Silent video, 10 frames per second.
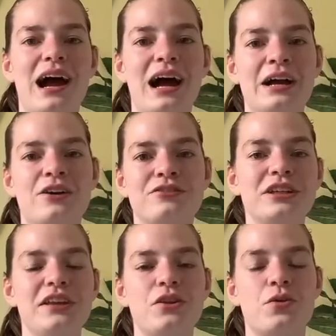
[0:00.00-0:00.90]
I often
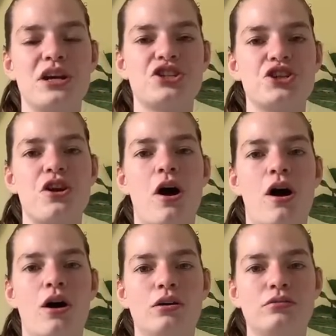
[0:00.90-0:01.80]
get the question
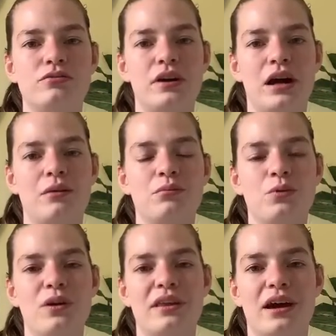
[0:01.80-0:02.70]
of
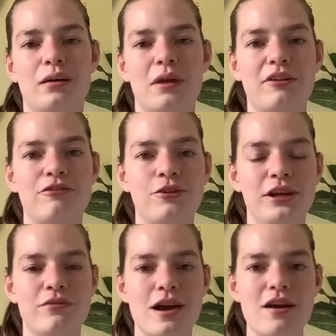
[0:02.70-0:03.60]
whether I'm like fully
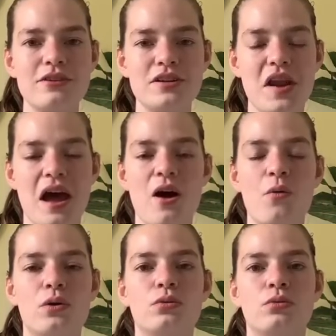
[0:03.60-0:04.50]
recovered
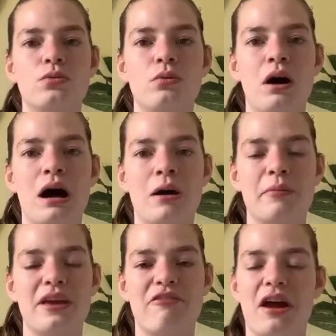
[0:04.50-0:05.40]
now, or
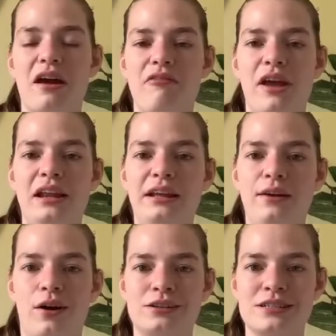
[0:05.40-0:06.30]
if I have any
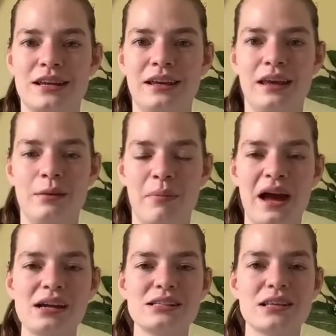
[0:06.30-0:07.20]
lasting
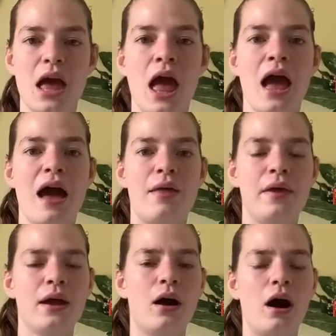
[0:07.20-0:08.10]
impacts. And
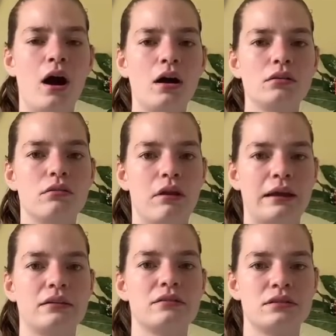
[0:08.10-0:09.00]
there are like
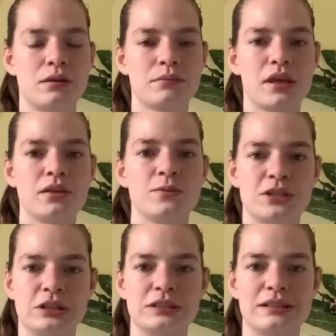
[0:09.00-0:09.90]
some things which
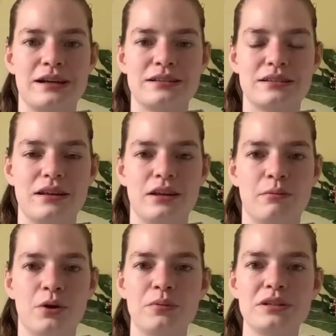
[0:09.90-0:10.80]
I'll discuss in a
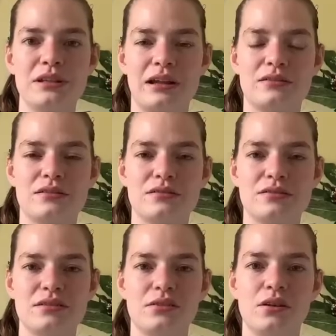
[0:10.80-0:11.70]
moment that
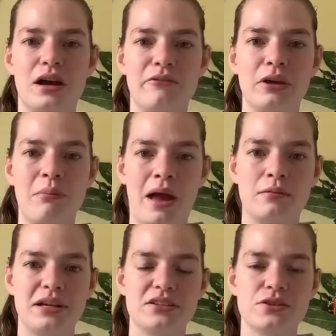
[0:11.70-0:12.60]
still kind of impact
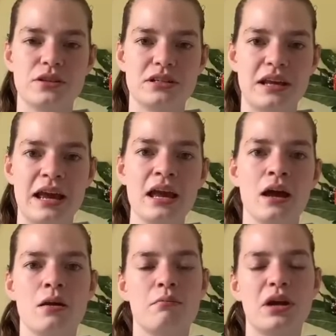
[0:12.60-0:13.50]
me to this day,
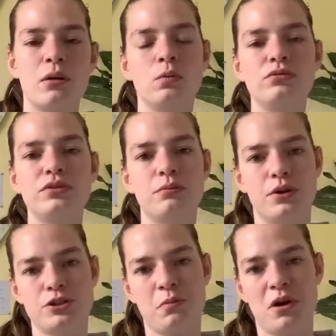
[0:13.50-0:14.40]
but I will for the
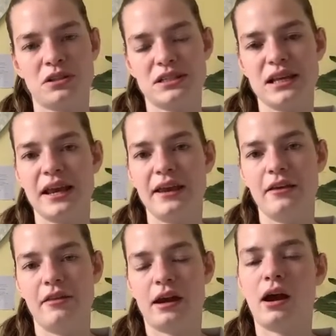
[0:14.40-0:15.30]
most part say
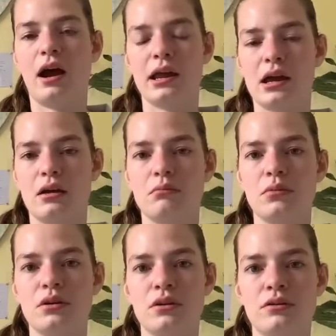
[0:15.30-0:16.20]
that I am
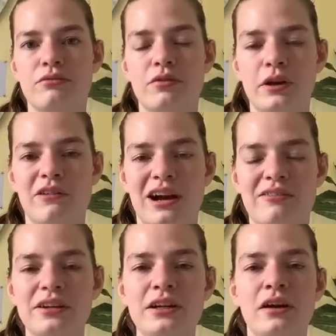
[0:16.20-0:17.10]
fully
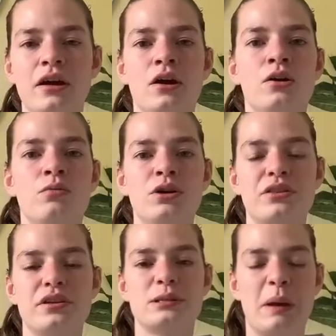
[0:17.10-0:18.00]
recovered. With
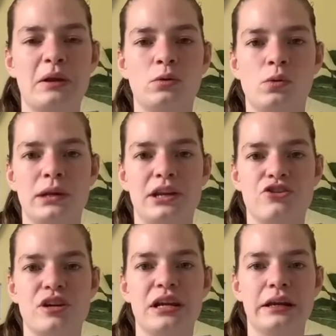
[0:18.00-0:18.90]
a spinal cord
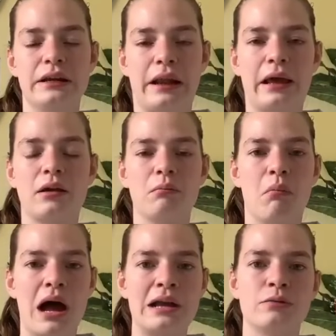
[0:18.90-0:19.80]
injury like
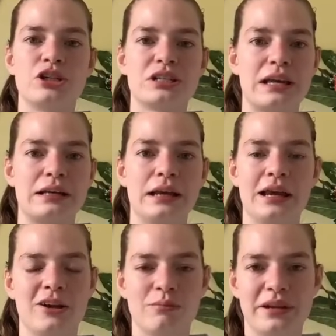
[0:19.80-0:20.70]
mine, which is like an
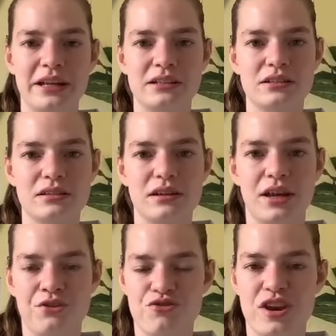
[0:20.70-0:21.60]
incomplete
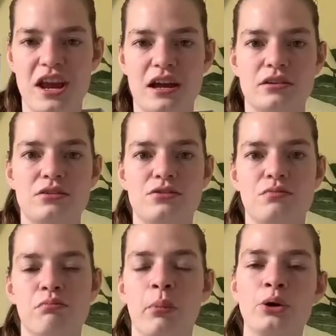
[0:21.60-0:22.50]
injury, and
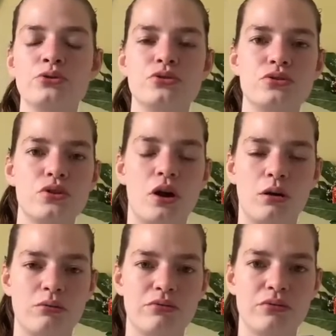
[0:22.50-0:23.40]
most
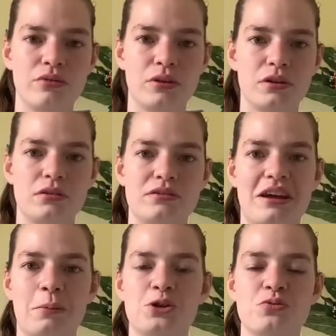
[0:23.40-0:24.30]
of the
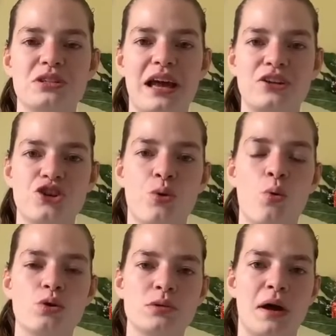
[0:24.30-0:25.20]
damage was actually
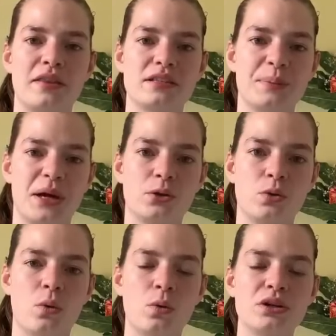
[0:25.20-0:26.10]
caused by the spinal
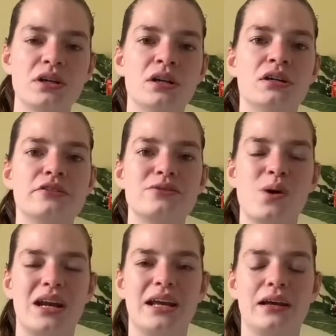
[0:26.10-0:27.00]
cord
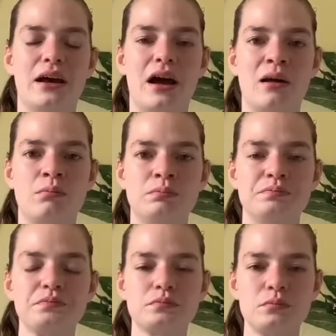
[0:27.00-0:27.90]
swelling
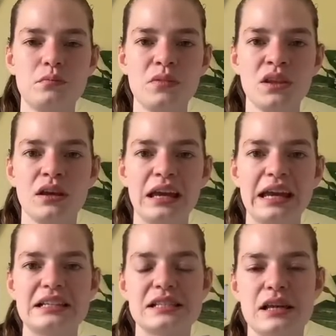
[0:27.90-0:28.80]

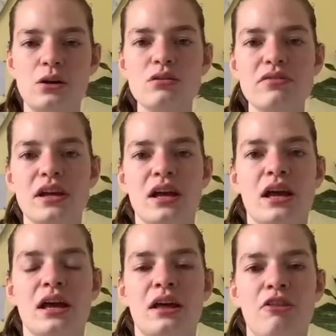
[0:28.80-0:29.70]
itself,
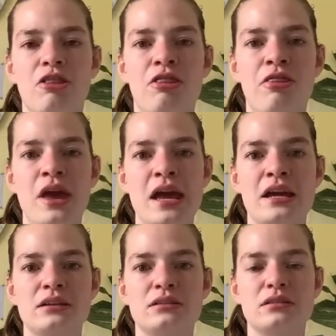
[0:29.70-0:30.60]

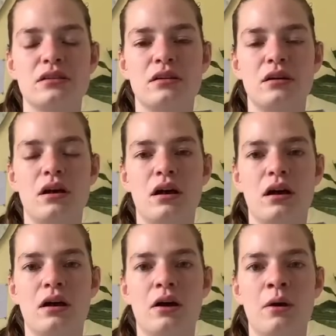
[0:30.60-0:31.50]
there's
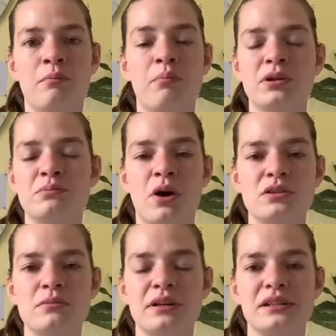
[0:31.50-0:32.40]
a
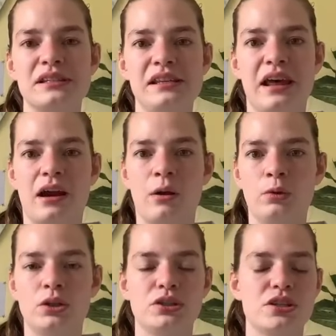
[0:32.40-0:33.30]
possibility that I will
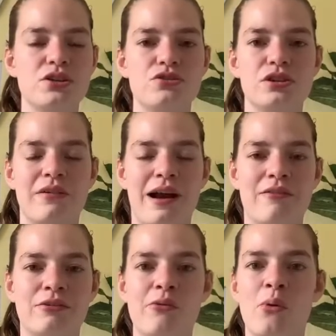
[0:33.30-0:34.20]
continue to
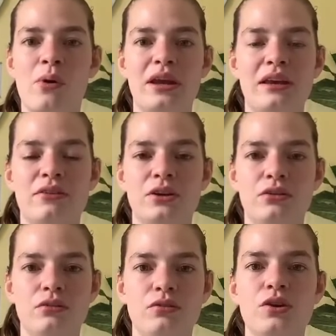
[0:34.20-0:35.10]
recover for even
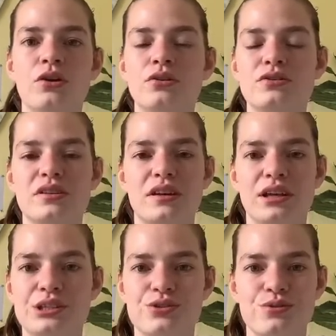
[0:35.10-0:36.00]
years
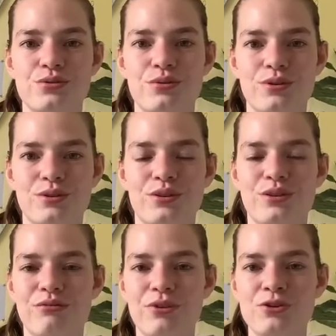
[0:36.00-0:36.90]
into the
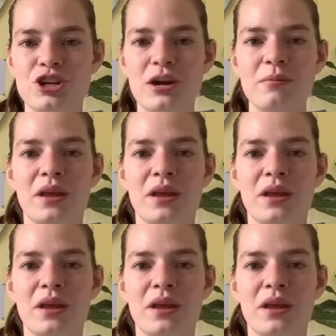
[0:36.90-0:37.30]
future.